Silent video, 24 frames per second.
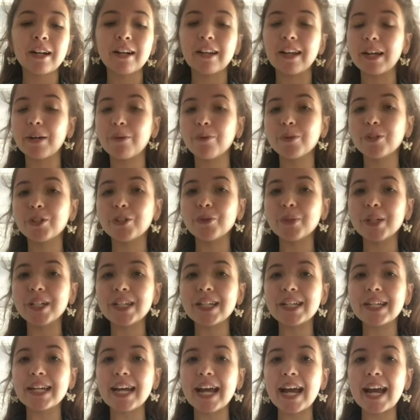like we're doing
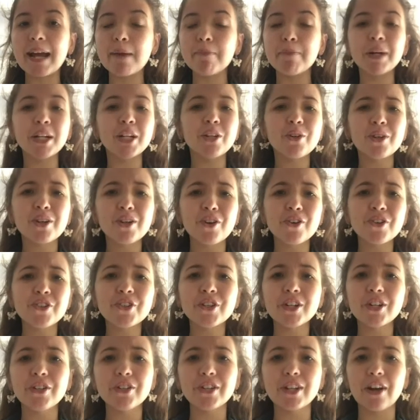today, but you can also
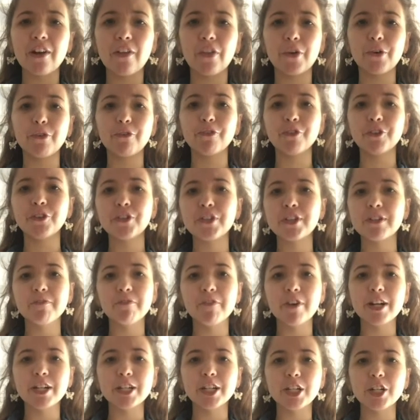use other fruits and
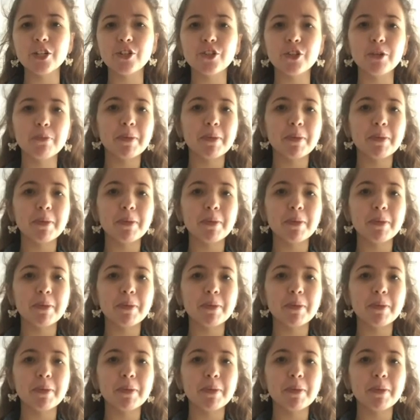veggies.